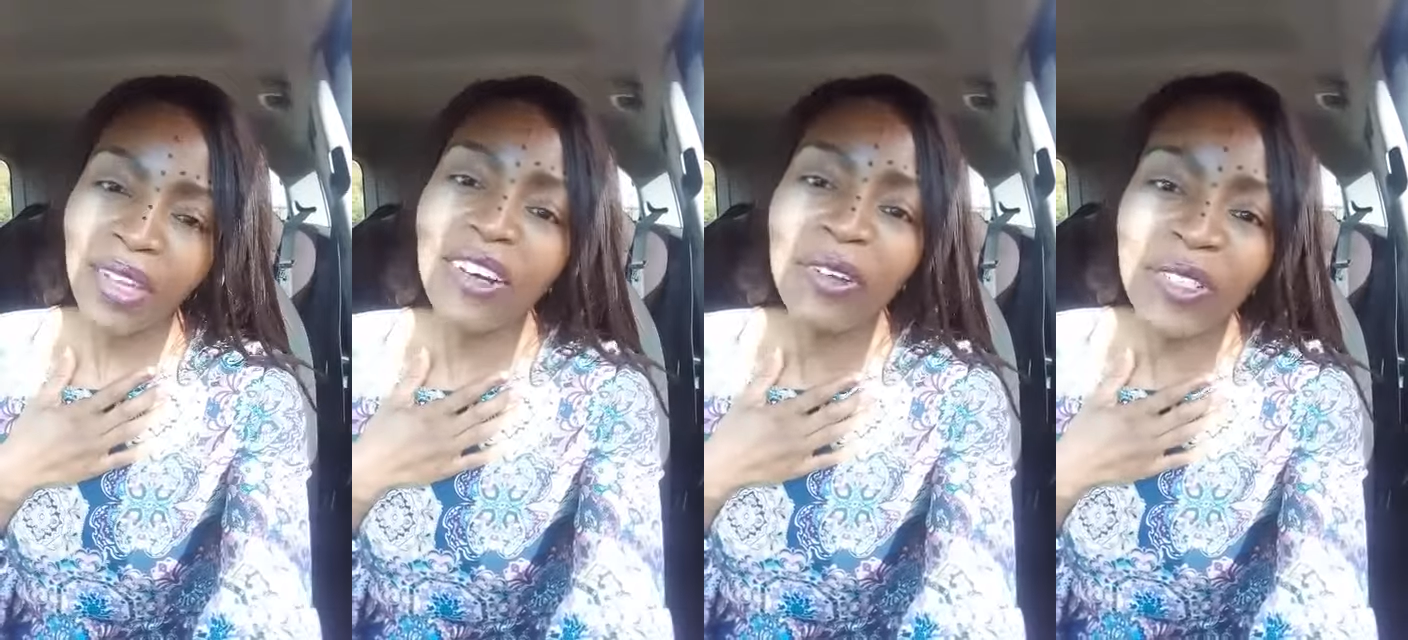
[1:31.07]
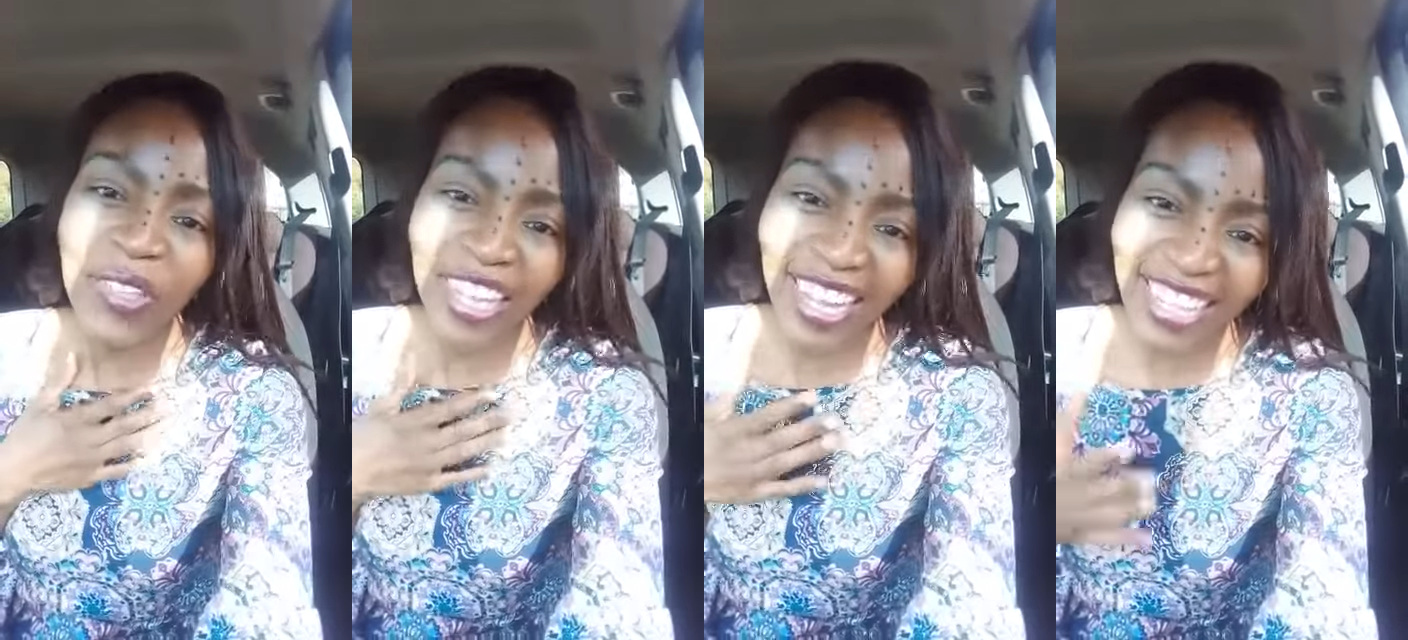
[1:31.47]

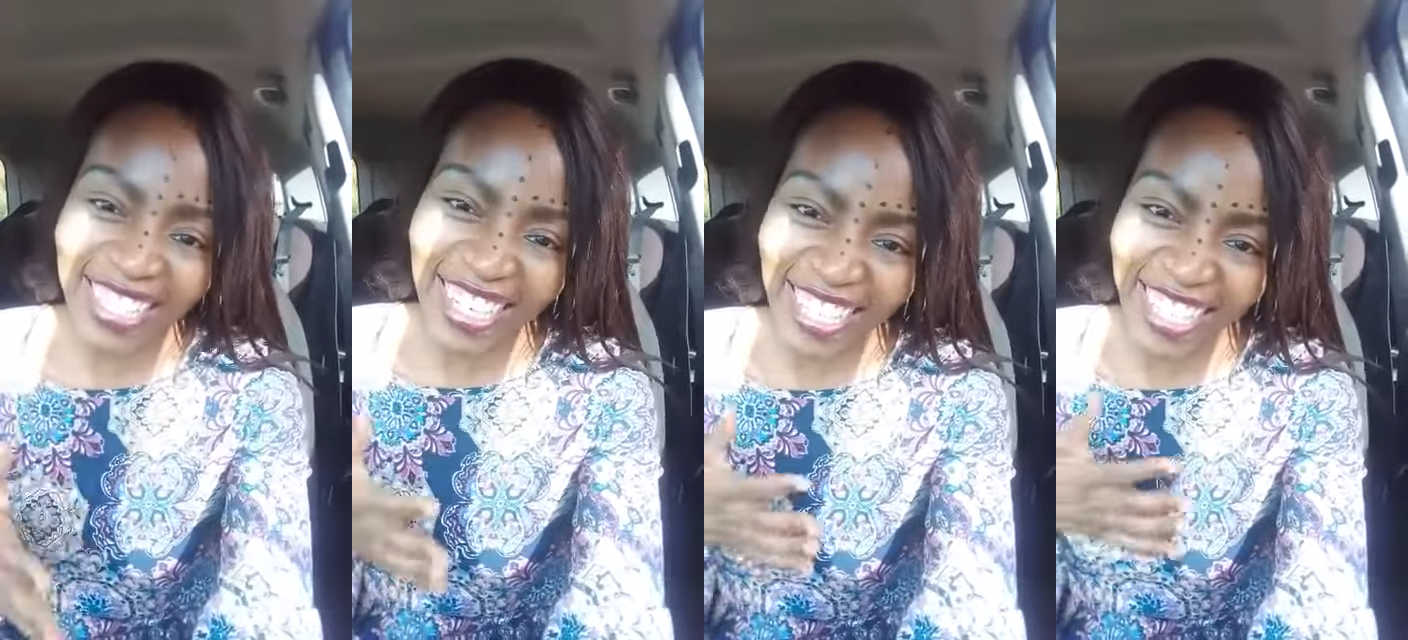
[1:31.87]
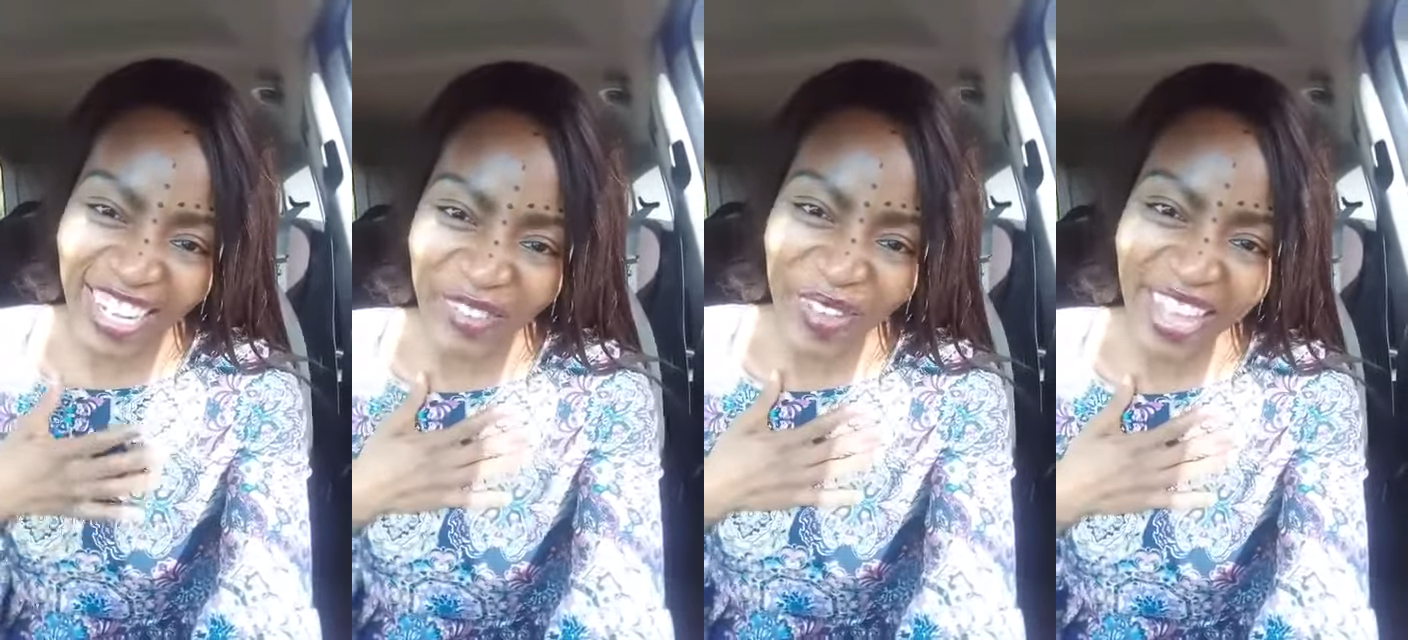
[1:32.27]

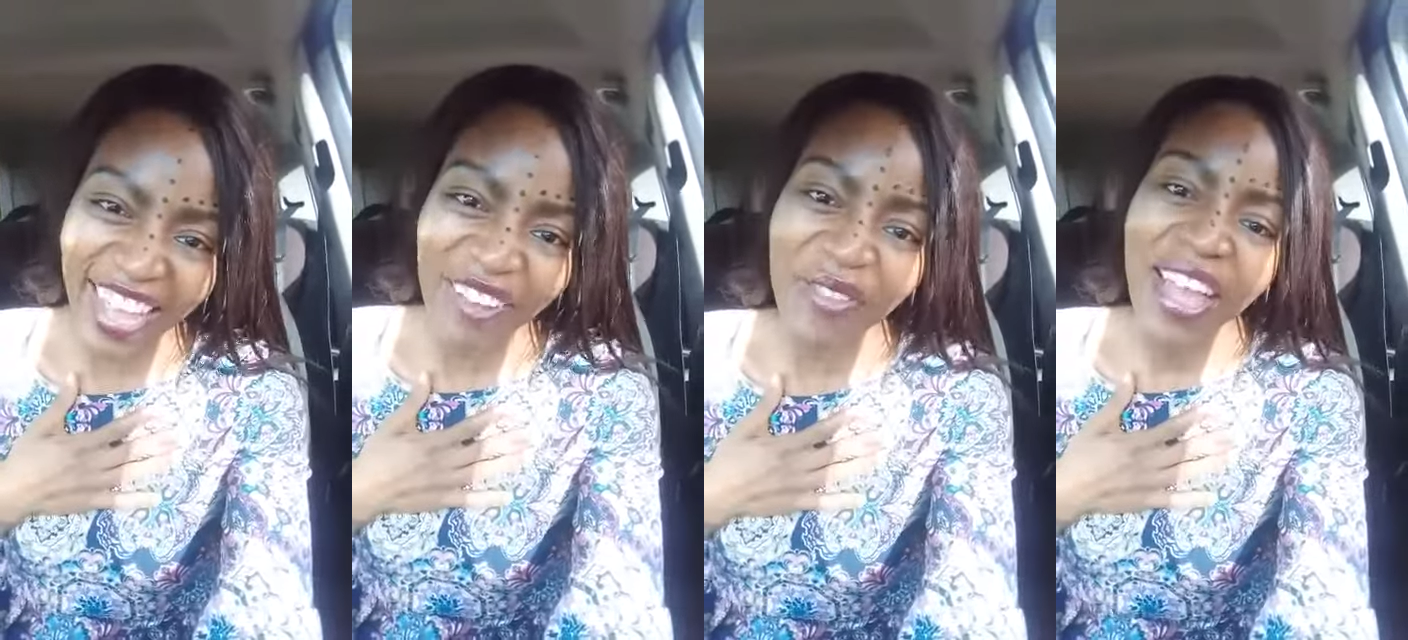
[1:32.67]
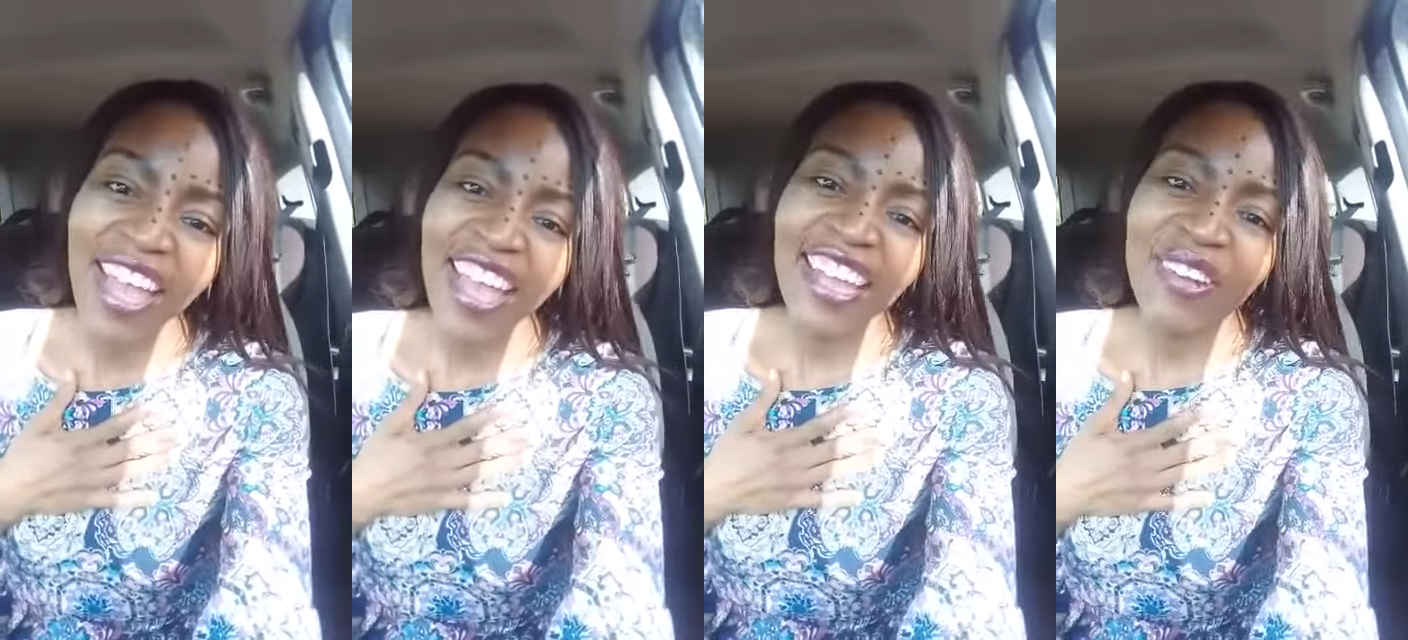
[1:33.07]
that we have
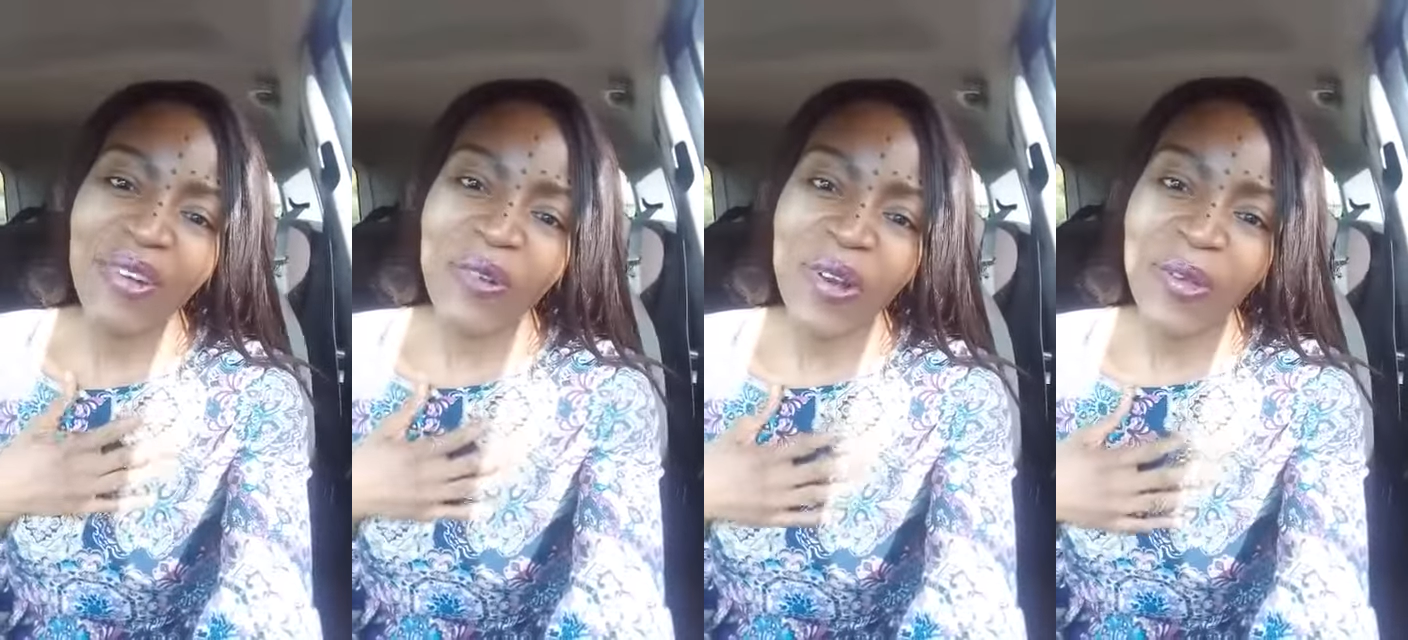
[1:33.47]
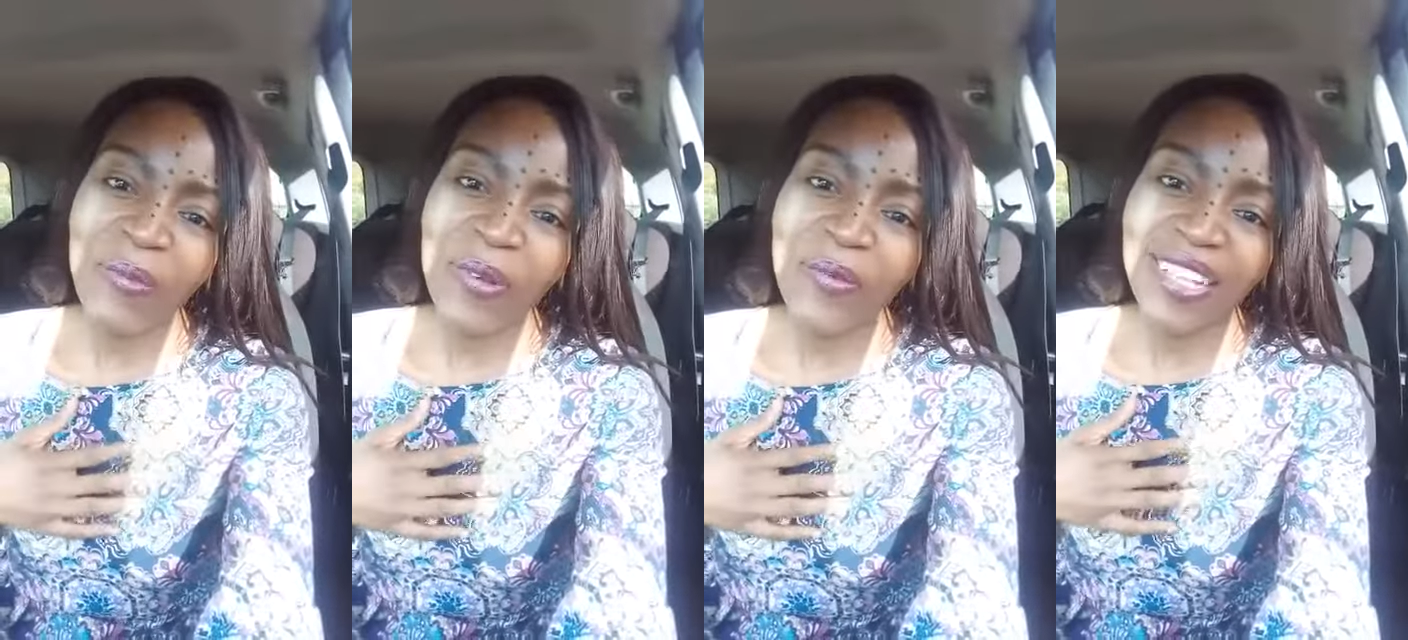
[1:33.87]
at
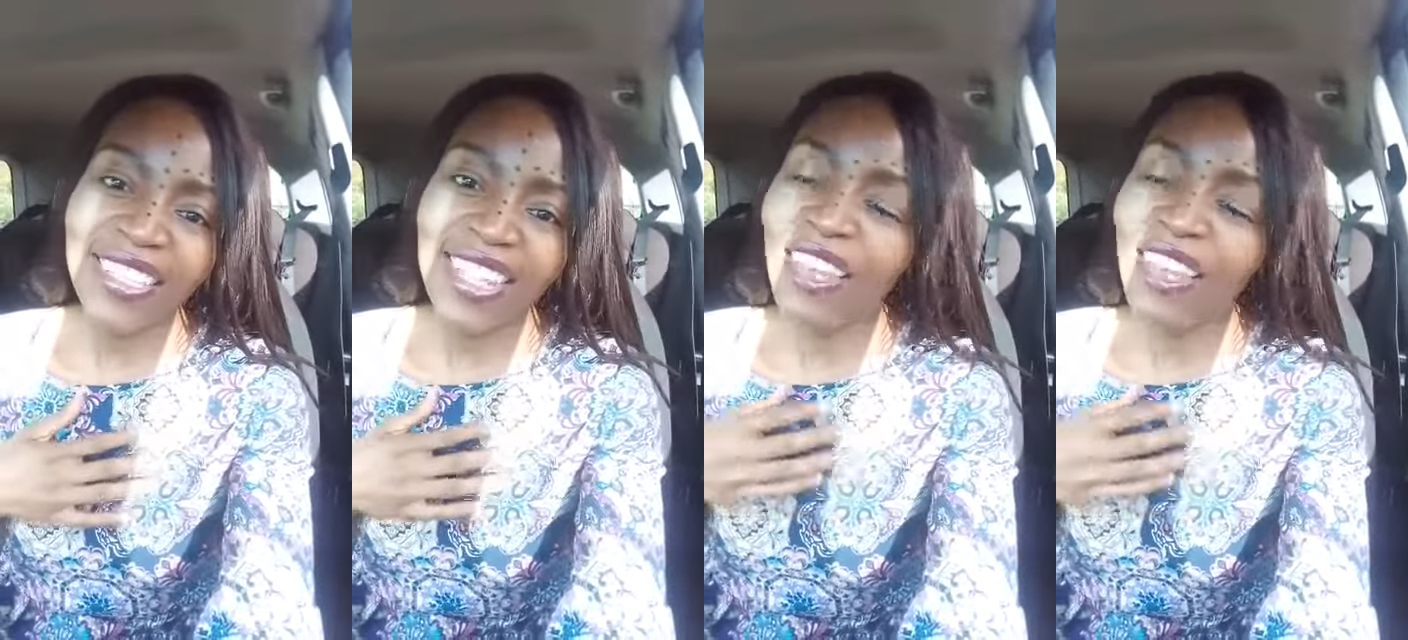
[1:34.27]
Radio Pulpit.